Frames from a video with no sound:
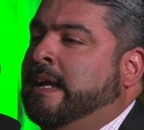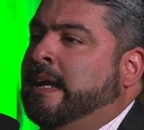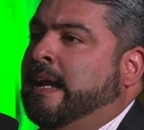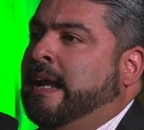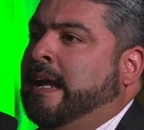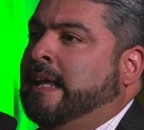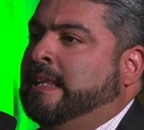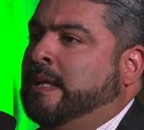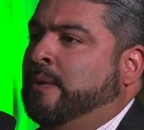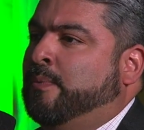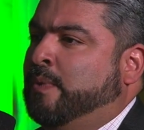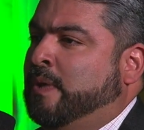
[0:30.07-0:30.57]

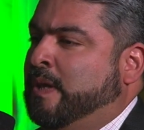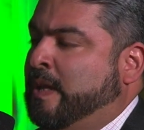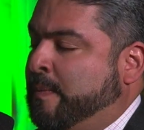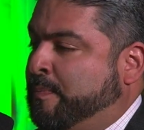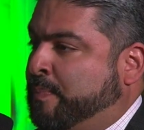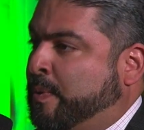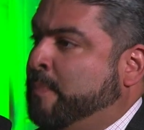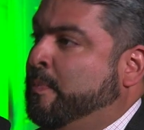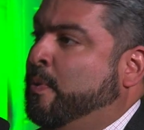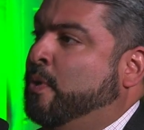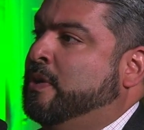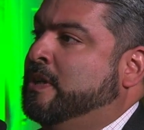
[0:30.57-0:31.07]
and they really
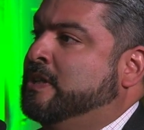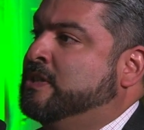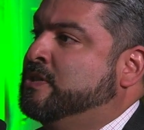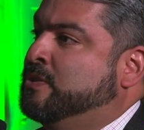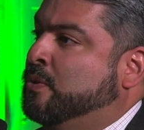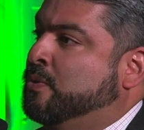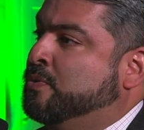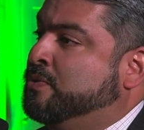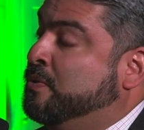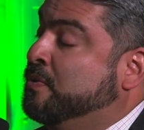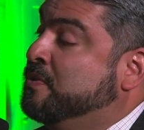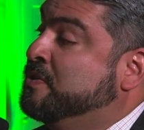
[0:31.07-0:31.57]
promoted
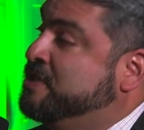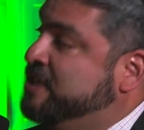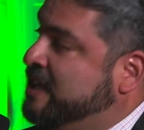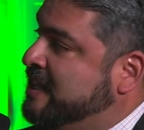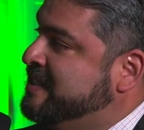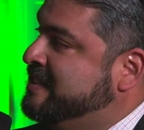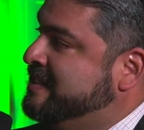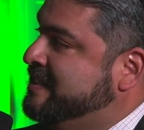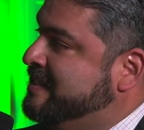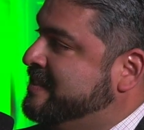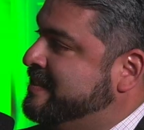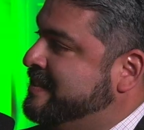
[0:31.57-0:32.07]
social
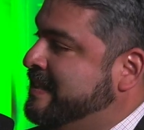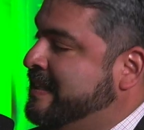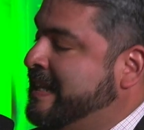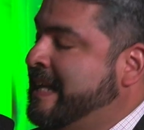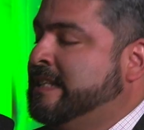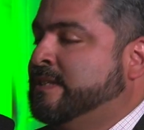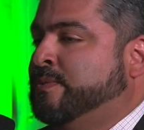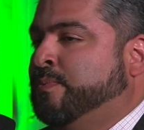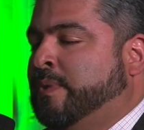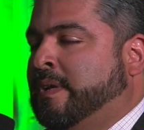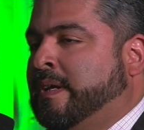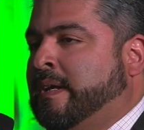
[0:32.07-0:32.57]
justice, and
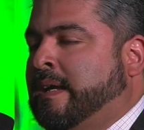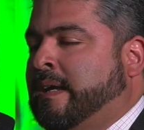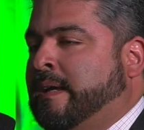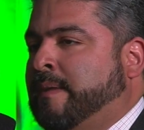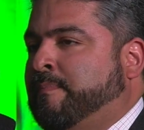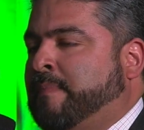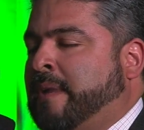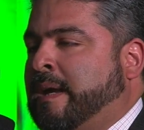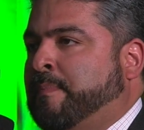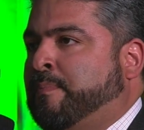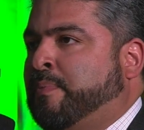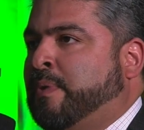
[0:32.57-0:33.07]
that's what uh,
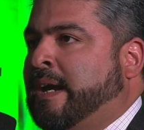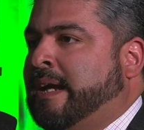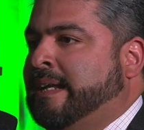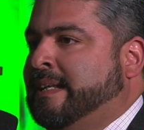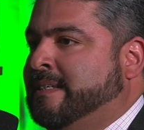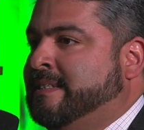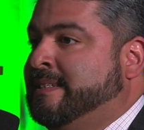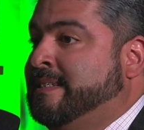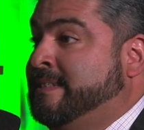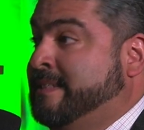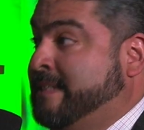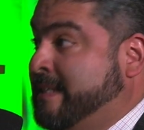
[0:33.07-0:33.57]
my
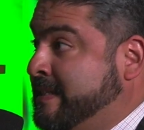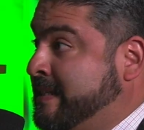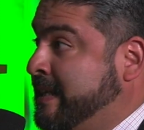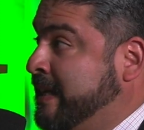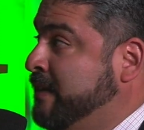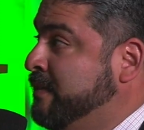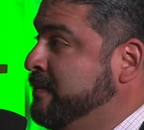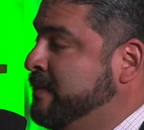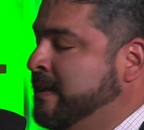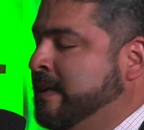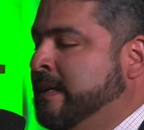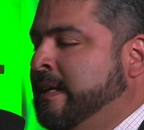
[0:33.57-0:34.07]
practice is
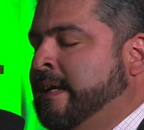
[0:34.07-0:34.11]
entailed.